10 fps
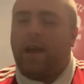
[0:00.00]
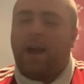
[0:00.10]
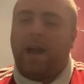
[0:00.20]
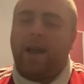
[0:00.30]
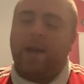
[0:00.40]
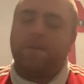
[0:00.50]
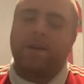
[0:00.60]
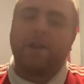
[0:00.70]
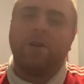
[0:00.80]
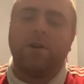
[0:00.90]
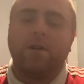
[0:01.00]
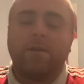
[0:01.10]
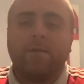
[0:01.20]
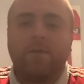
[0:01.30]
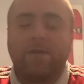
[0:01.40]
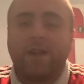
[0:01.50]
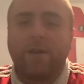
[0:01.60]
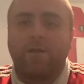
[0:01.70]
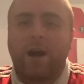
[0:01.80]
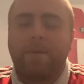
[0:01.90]
um, you know, with Dael
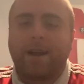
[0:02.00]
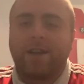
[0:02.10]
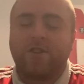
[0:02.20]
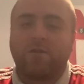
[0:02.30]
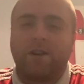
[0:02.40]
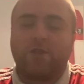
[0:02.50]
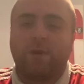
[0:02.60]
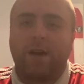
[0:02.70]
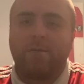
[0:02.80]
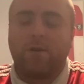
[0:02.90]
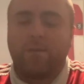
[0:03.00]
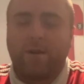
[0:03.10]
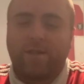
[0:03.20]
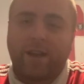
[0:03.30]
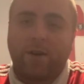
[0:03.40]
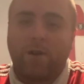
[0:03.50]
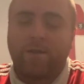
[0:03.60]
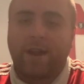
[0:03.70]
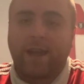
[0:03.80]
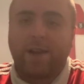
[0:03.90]
Fry back in the squad as well, I think
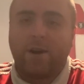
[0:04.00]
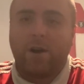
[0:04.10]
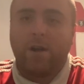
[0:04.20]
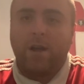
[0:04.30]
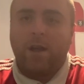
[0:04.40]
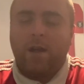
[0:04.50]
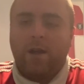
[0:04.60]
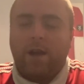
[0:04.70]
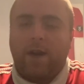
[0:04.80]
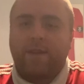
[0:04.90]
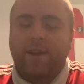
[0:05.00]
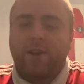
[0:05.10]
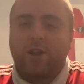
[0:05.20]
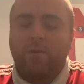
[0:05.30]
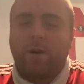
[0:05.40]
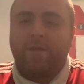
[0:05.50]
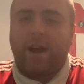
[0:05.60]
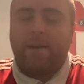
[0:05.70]
hopefully, you know, I think could do with uh,